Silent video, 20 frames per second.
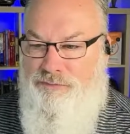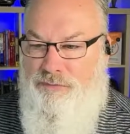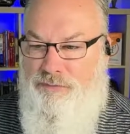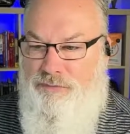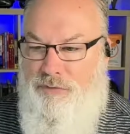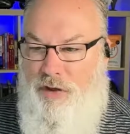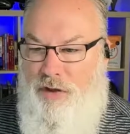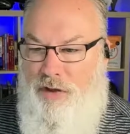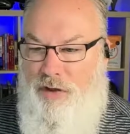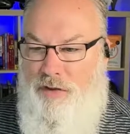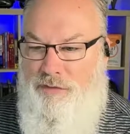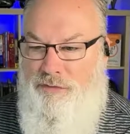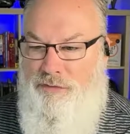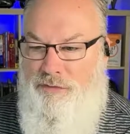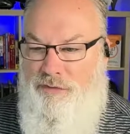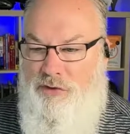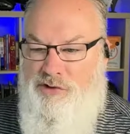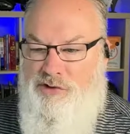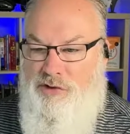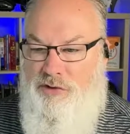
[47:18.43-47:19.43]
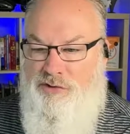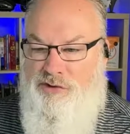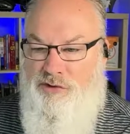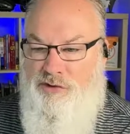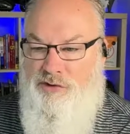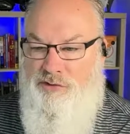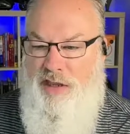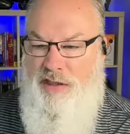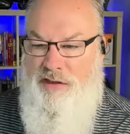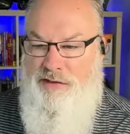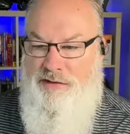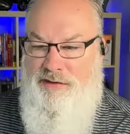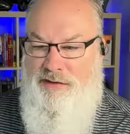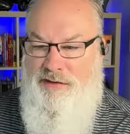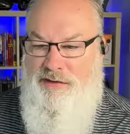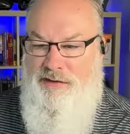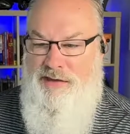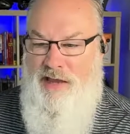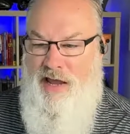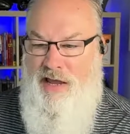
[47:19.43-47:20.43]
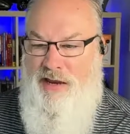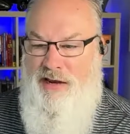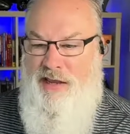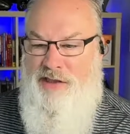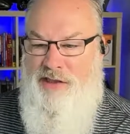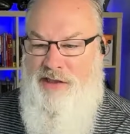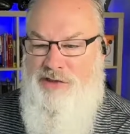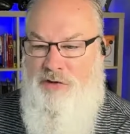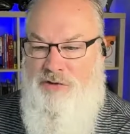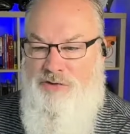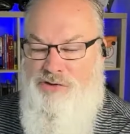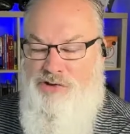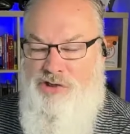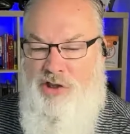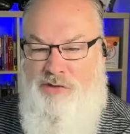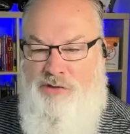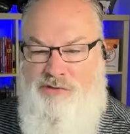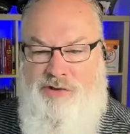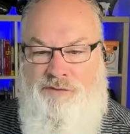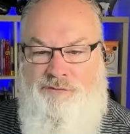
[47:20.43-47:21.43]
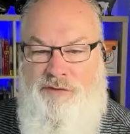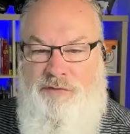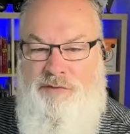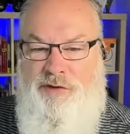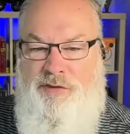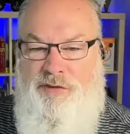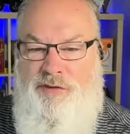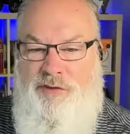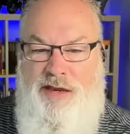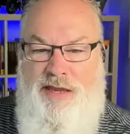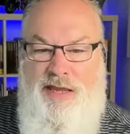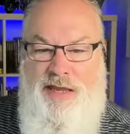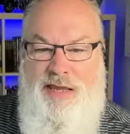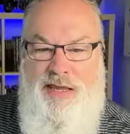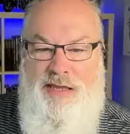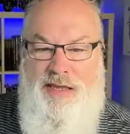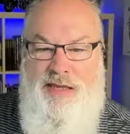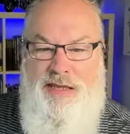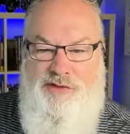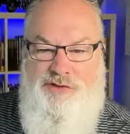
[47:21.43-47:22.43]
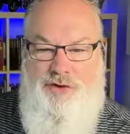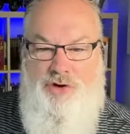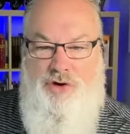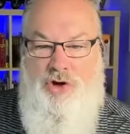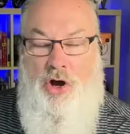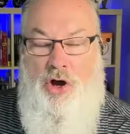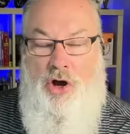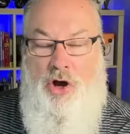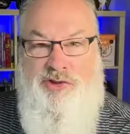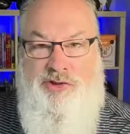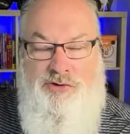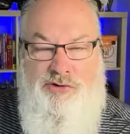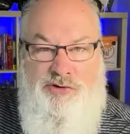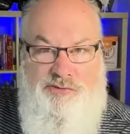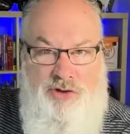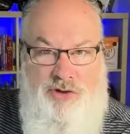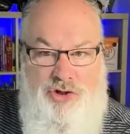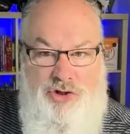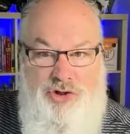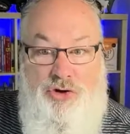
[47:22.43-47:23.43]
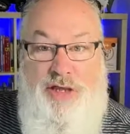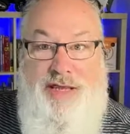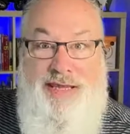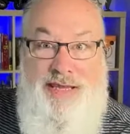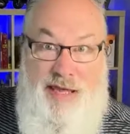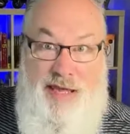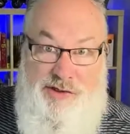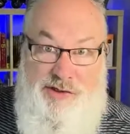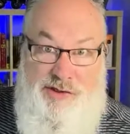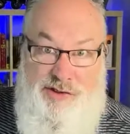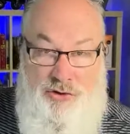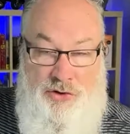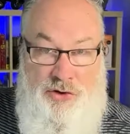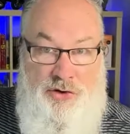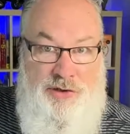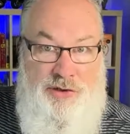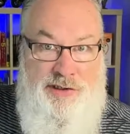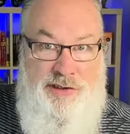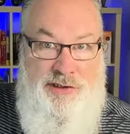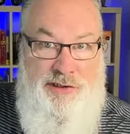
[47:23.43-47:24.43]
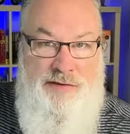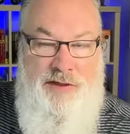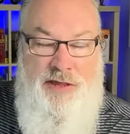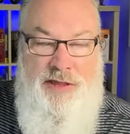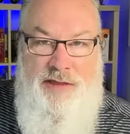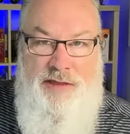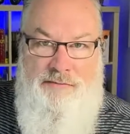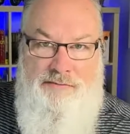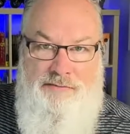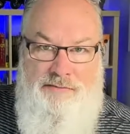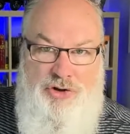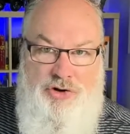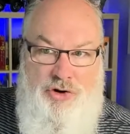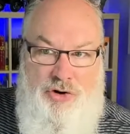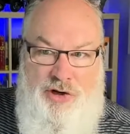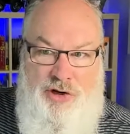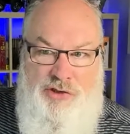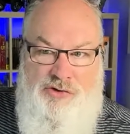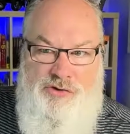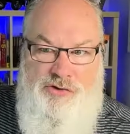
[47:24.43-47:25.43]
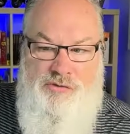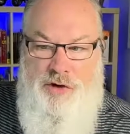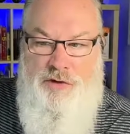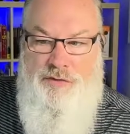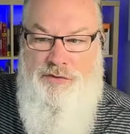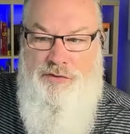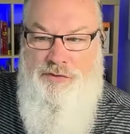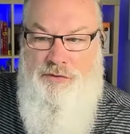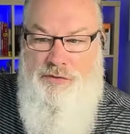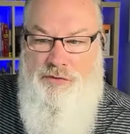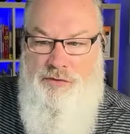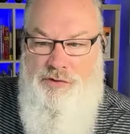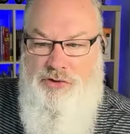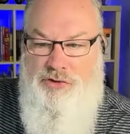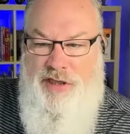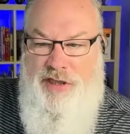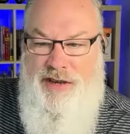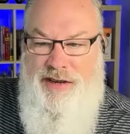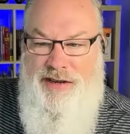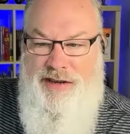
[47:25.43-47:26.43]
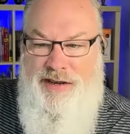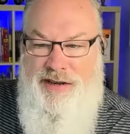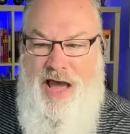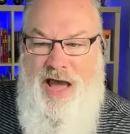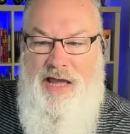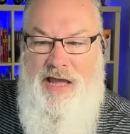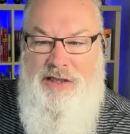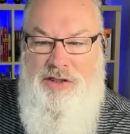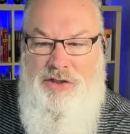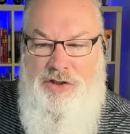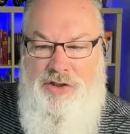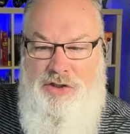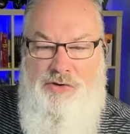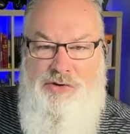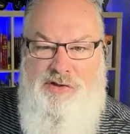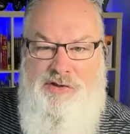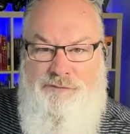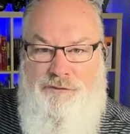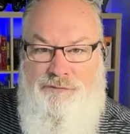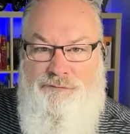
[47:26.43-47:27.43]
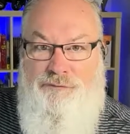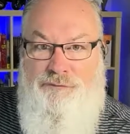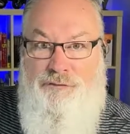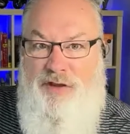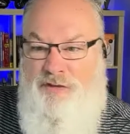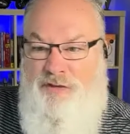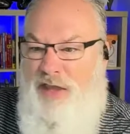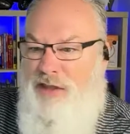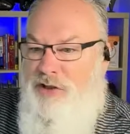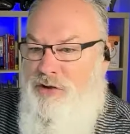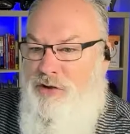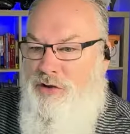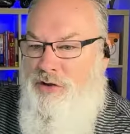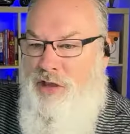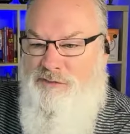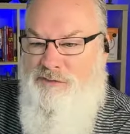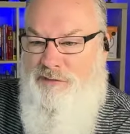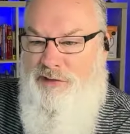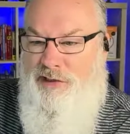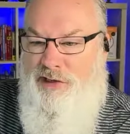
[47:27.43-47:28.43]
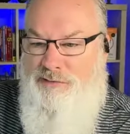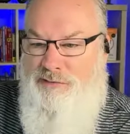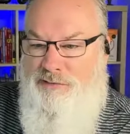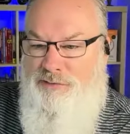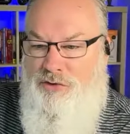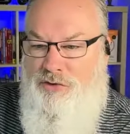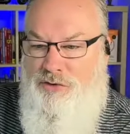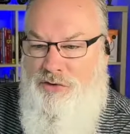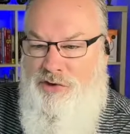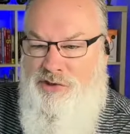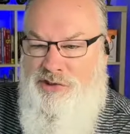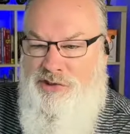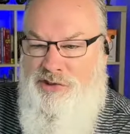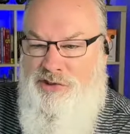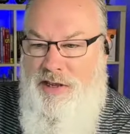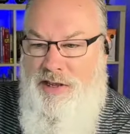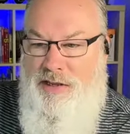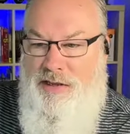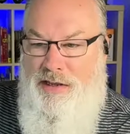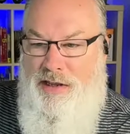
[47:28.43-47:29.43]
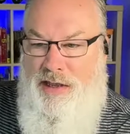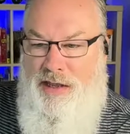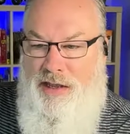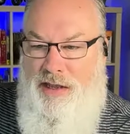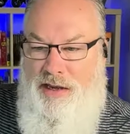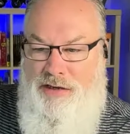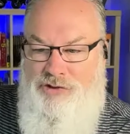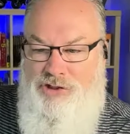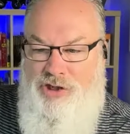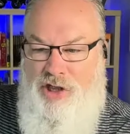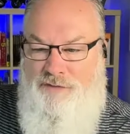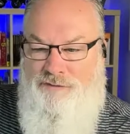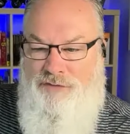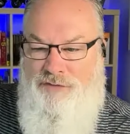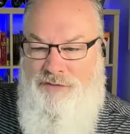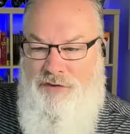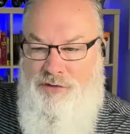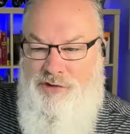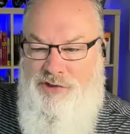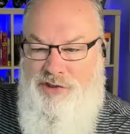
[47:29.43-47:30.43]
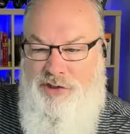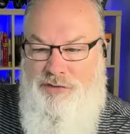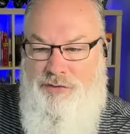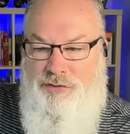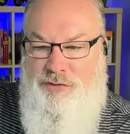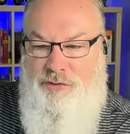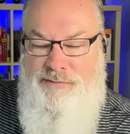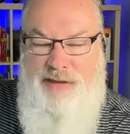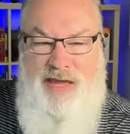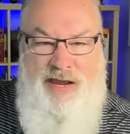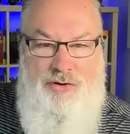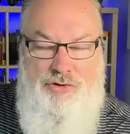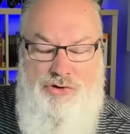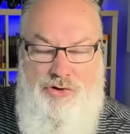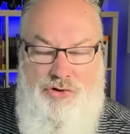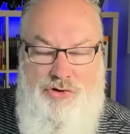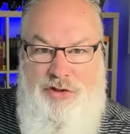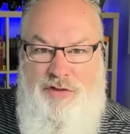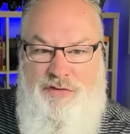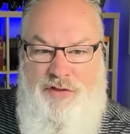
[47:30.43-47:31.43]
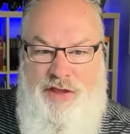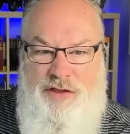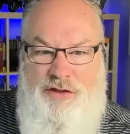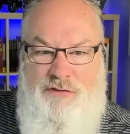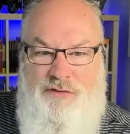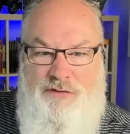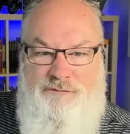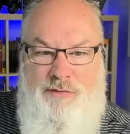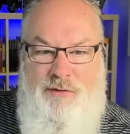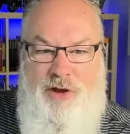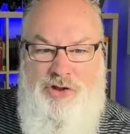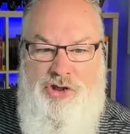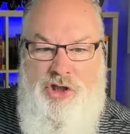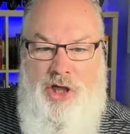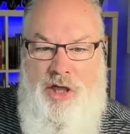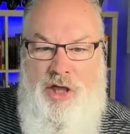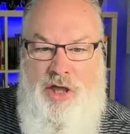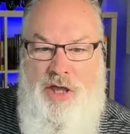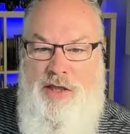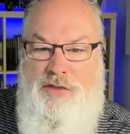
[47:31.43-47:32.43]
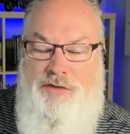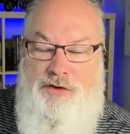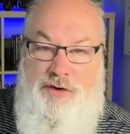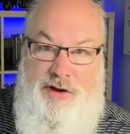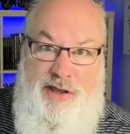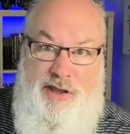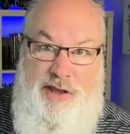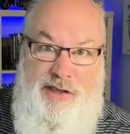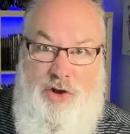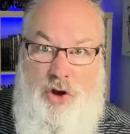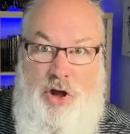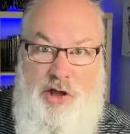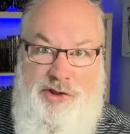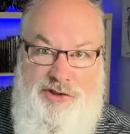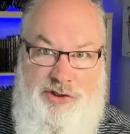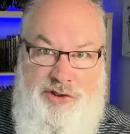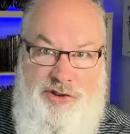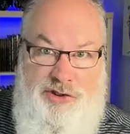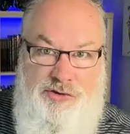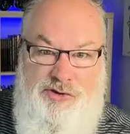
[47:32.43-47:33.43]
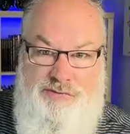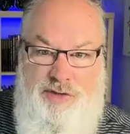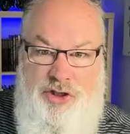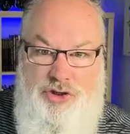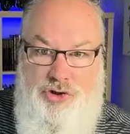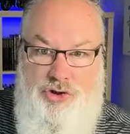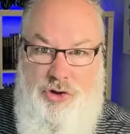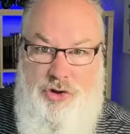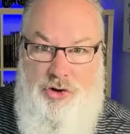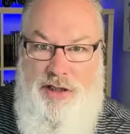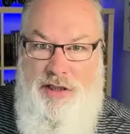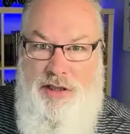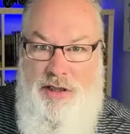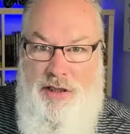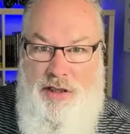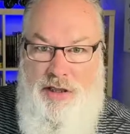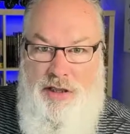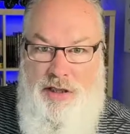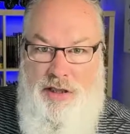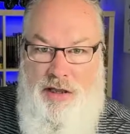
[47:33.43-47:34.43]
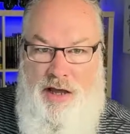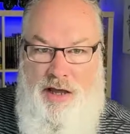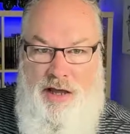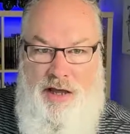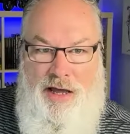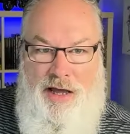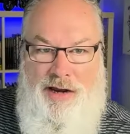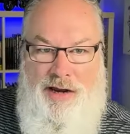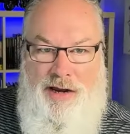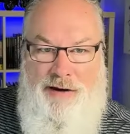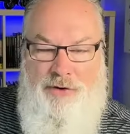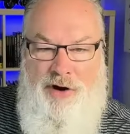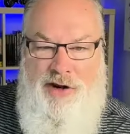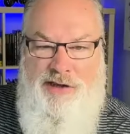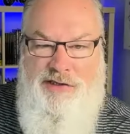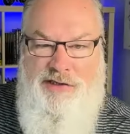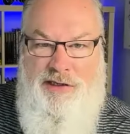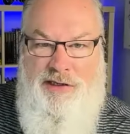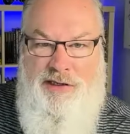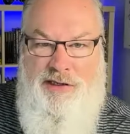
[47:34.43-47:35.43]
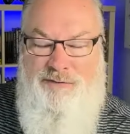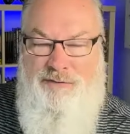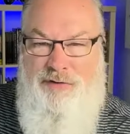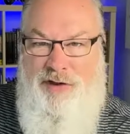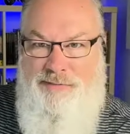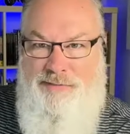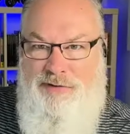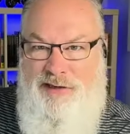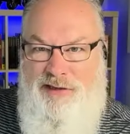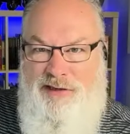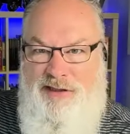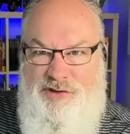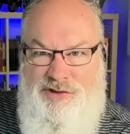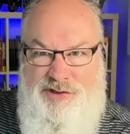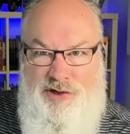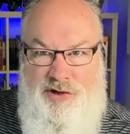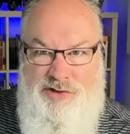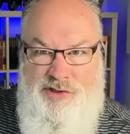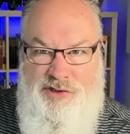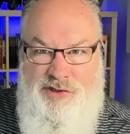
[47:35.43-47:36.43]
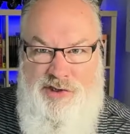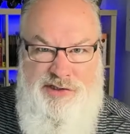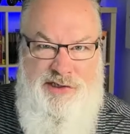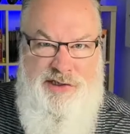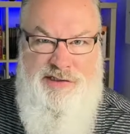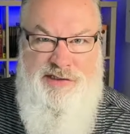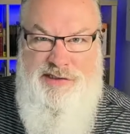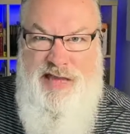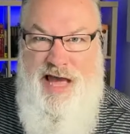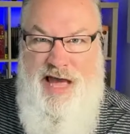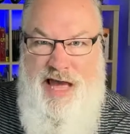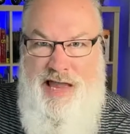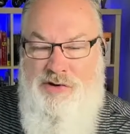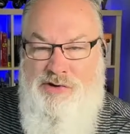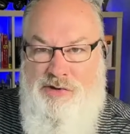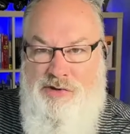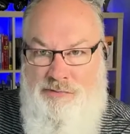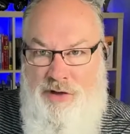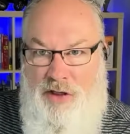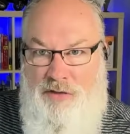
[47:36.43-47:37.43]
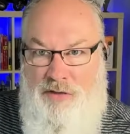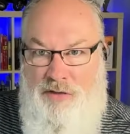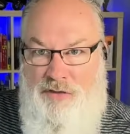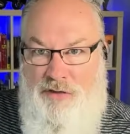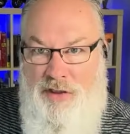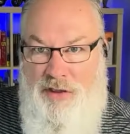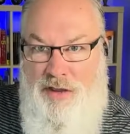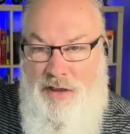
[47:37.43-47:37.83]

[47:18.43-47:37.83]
Don asked, well, Jeff's confirming that. Is there a cost to use Midjourney? Yes. Currently, Midjourney is one of the tools you cannot use for free. Thank you guys for letting me know, Chris and Jeff, that we're seeing the red banner. Julie, thank you very much. There is a cost to use Midjourney. On a pricing level, I believe it starts at $6 a month.